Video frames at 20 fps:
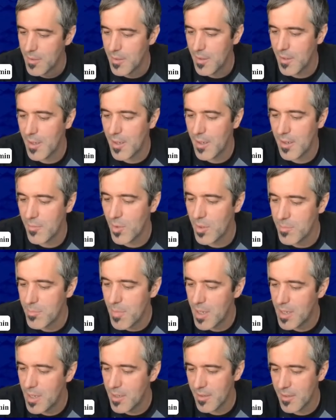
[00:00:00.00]

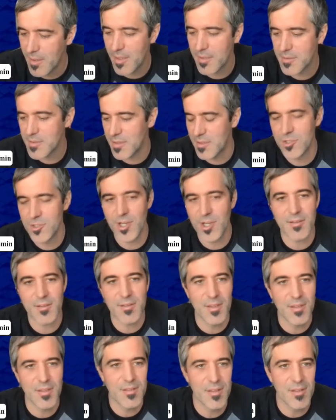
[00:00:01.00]
money gets
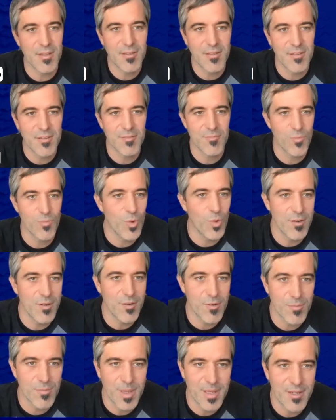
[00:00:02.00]
injected in one
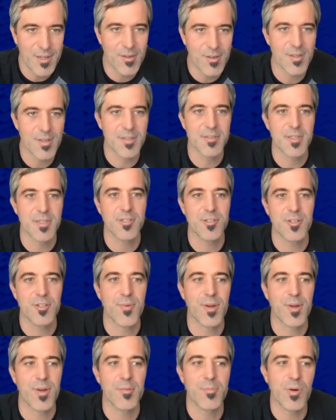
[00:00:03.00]
or many organization
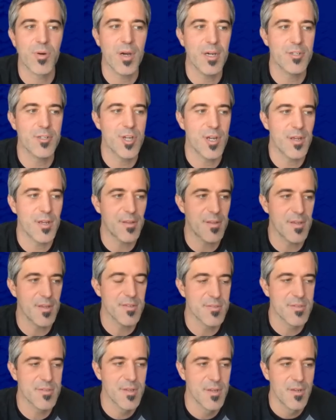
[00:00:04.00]
around a project is